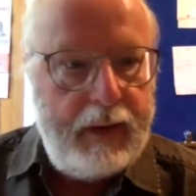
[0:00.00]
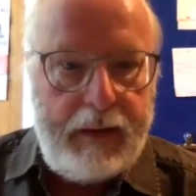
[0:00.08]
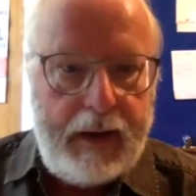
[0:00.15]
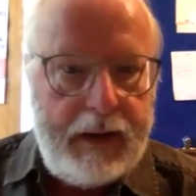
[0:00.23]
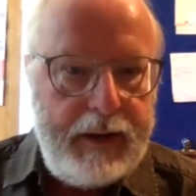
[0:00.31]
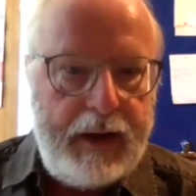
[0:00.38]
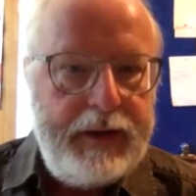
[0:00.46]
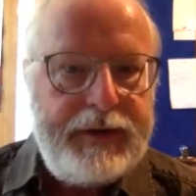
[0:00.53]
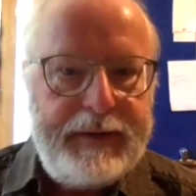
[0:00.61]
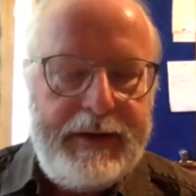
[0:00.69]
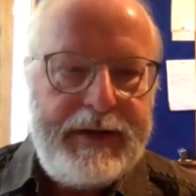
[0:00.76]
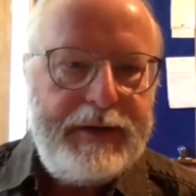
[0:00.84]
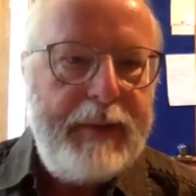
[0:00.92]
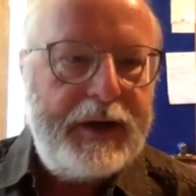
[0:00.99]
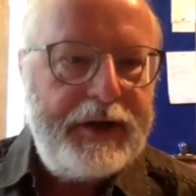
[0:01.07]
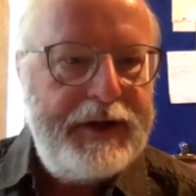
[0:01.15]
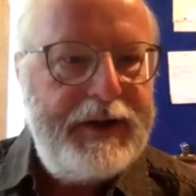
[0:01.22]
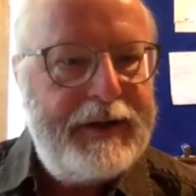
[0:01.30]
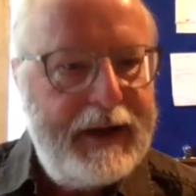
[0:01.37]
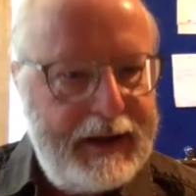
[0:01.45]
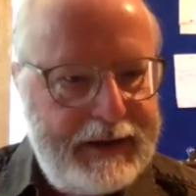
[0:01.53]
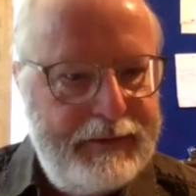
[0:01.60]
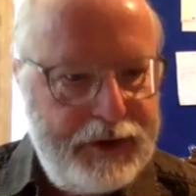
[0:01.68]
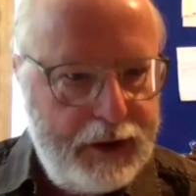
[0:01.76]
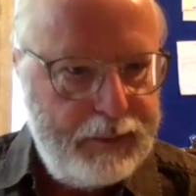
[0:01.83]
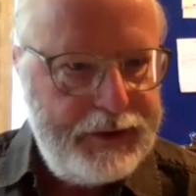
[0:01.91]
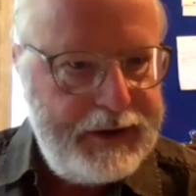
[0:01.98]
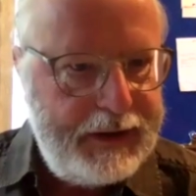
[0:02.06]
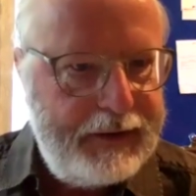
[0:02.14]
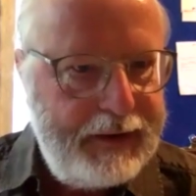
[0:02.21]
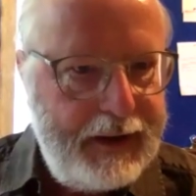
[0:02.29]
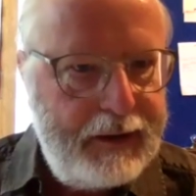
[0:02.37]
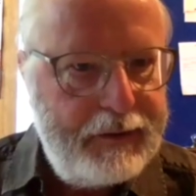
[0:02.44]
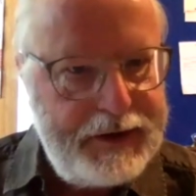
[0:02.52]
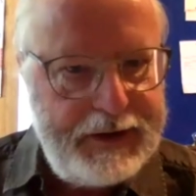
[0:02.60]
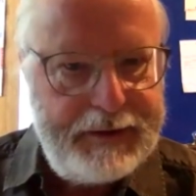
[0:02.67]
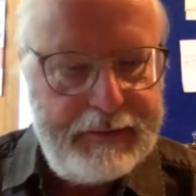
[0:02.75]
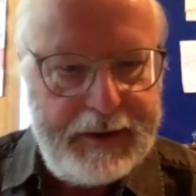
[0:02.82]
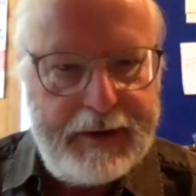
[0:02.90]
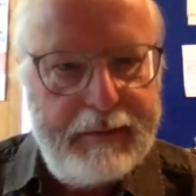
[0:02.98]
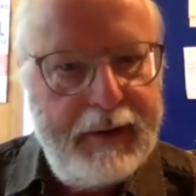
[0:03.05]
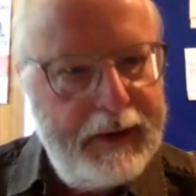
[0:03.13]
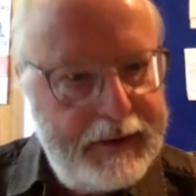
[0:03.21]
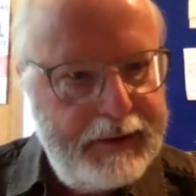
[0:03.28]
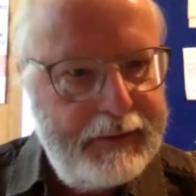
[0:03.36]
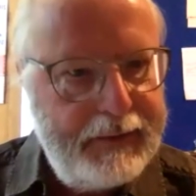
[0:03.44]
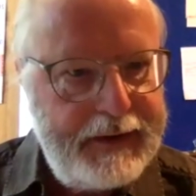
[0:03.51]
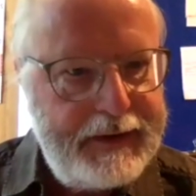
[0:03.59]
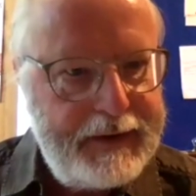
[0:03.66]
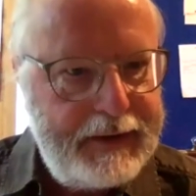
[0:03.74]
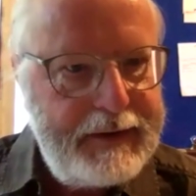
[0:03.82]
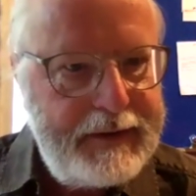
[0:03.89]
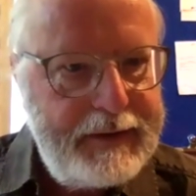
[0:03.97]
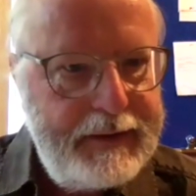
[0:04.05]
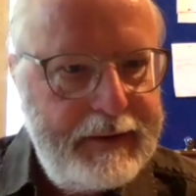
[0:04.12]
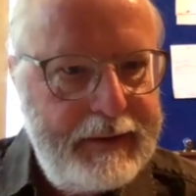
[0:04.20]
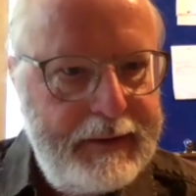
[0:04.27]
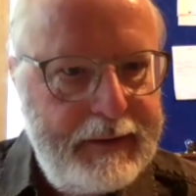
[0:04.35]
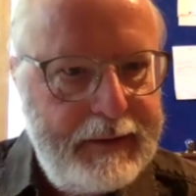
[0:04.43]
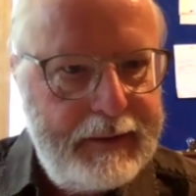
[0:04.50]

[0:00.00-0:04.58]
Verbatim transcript: it's, it's as much a detective job as anything else is recreating these things mm.